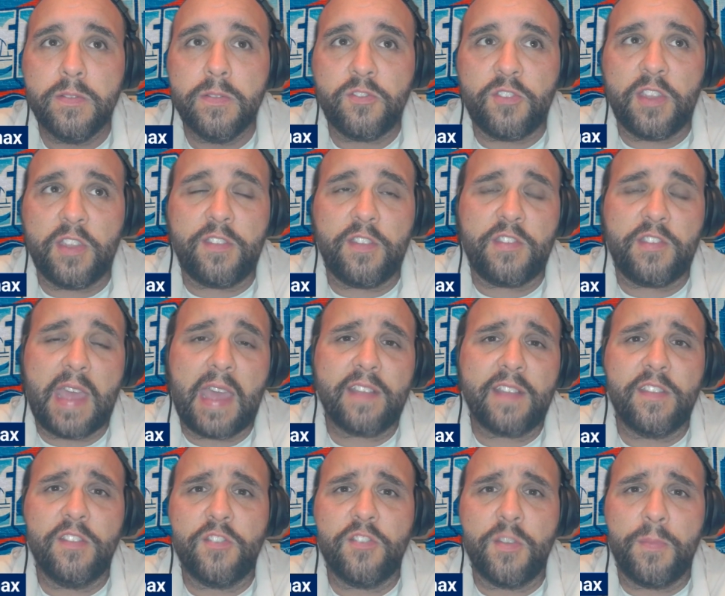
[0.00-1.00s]
GG
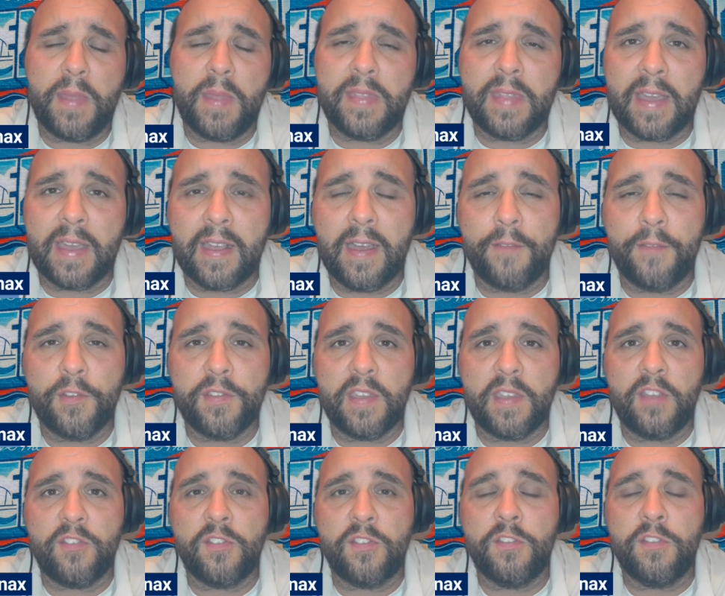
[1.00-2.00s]
Jackson should be in that
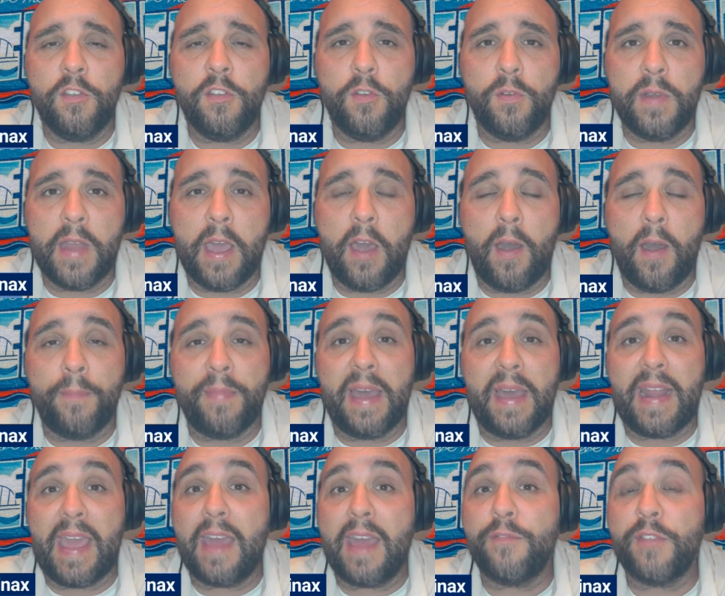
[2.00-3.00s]
conversation too. Now, I'm
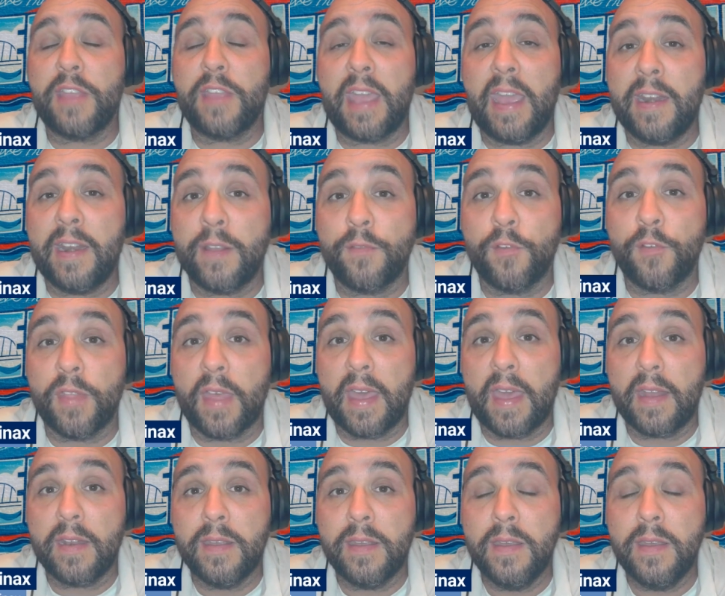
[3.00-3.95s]
not advocating for that.